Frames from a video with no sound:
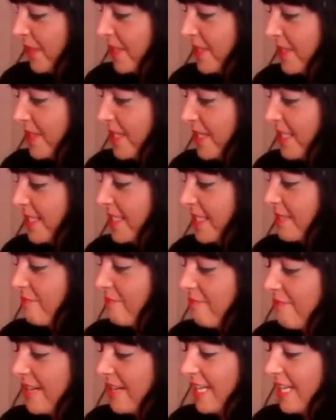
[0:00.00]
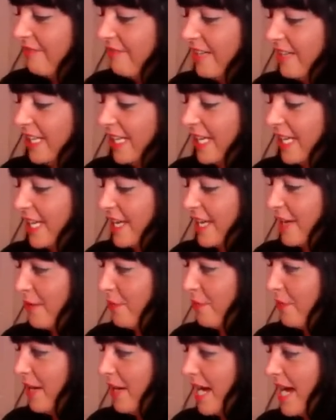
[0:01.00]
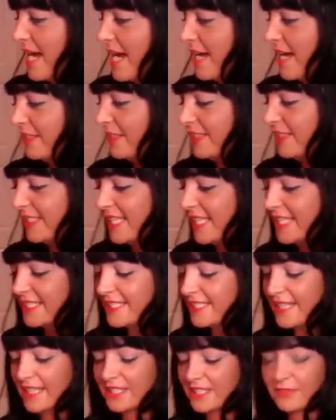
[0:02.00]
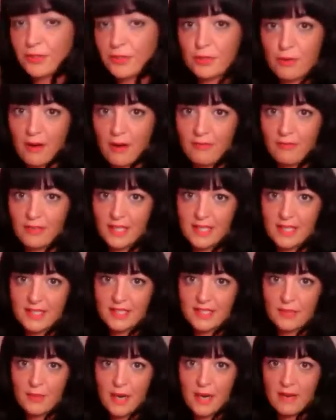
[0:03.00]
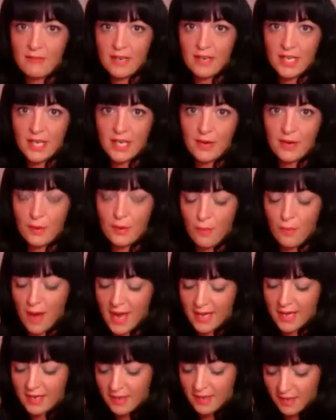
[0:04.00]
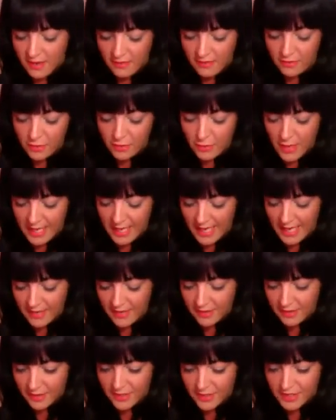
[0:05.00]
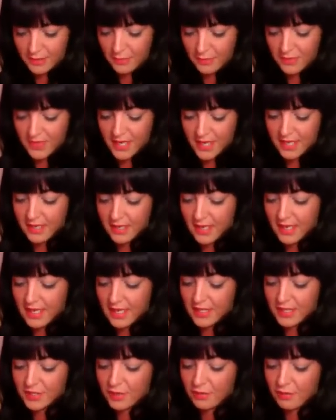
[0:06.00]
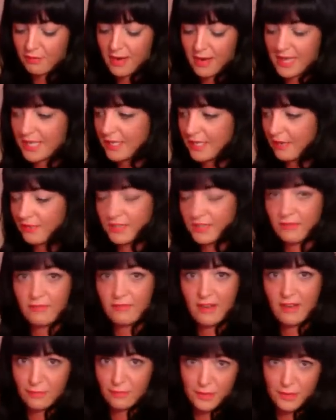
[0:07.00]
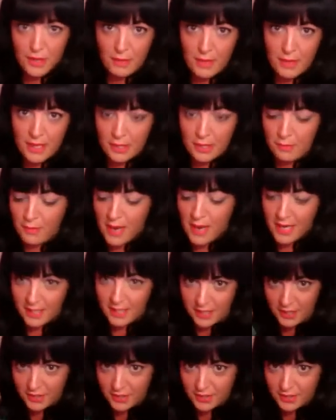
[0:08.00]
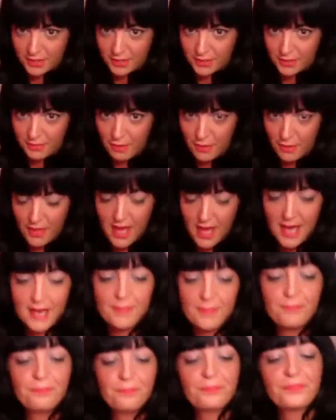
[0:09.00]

So this is really, really cute, and it's nice for travelling, so whenever you're going away for a weekend or something, it's great. You don't have to faff with your makeup bag, you can just throw that in.